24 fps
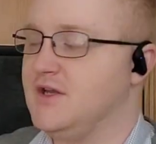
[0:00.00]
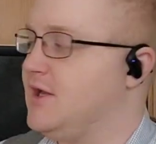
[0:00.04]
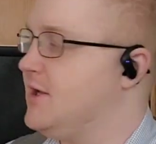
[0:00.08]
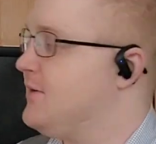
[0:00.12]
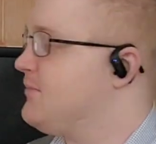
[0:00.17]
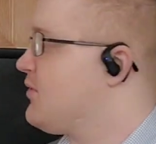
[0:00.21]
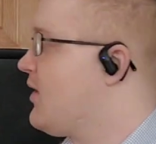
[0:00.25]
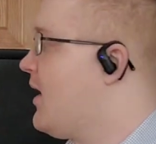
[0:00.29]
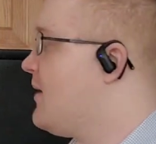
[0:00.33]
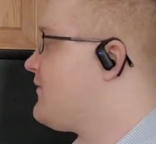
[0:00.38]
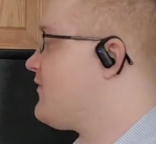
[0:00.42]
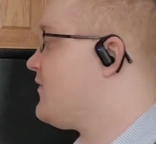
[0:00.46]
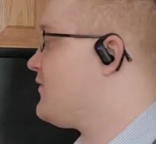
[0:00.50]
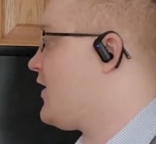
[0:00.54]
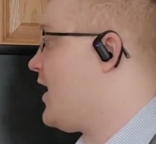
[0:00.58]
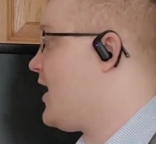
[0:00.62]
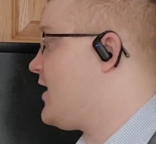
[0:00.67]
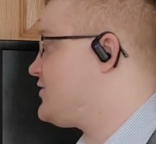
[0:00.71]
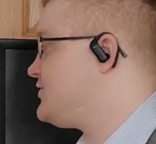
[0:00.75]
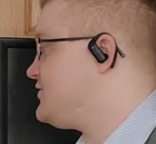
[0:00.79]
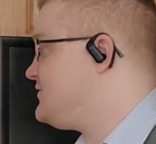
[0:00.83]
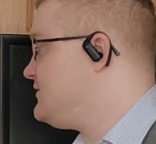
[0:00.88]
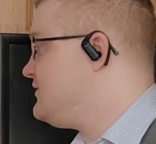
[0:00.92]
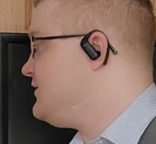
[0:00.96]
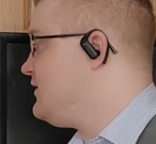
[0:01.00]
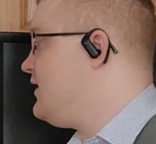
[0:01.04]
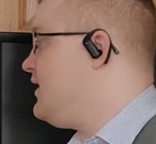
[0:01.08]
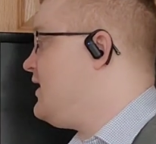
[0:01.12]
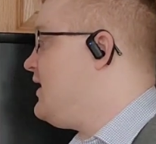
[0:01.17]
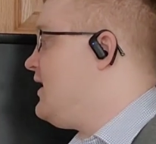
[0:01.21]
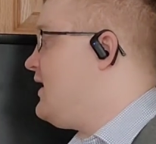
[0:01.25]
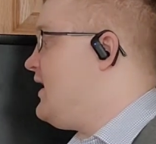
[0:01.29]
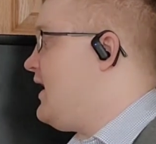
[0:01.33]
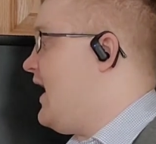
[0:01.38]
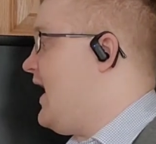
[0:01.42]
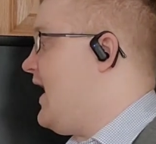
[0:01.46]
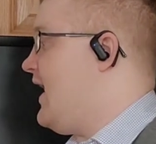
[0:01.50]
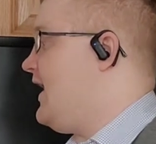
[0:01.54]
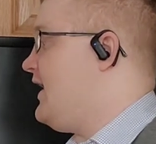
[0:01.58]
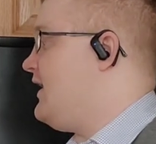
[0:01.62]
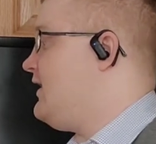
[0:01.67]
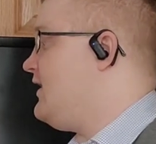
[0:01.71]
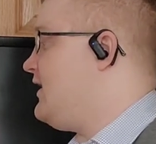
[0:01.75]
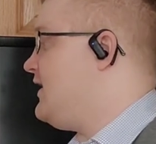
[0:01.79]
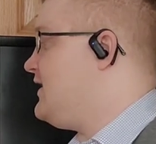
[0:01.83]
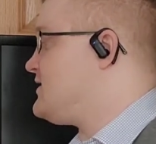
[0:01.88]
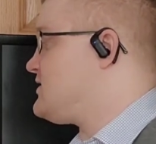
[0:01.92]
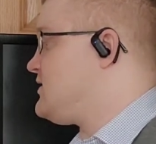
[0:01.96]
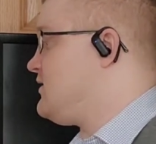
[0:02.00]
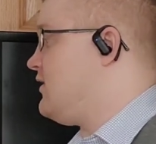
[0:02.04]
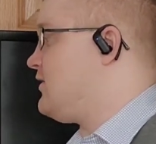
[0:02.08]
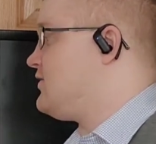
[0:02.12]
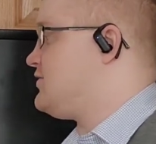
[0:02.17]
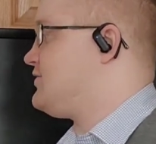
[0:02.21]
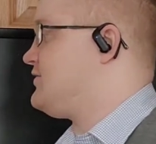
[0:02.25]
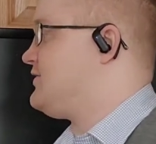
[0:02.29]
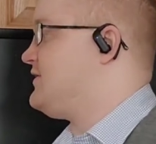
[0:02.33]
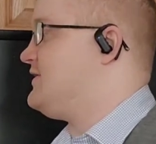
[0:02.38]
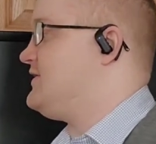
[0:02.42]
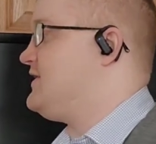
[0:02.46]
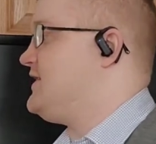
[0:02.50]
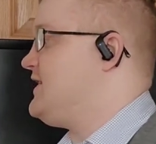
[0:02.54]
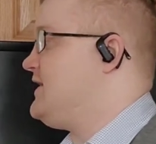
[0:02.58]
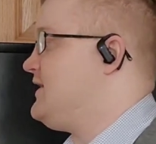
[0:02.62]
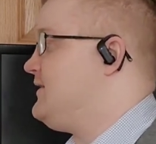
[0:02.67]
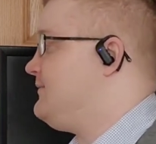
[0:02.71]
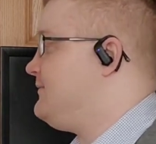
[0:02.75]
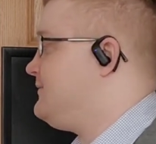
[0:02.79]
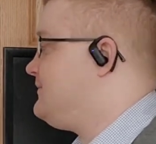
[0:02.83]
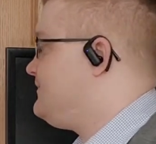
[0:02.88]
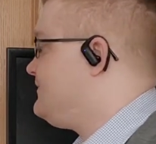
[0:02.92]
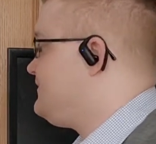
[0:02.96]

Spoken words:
improper fraction, n is larger than d.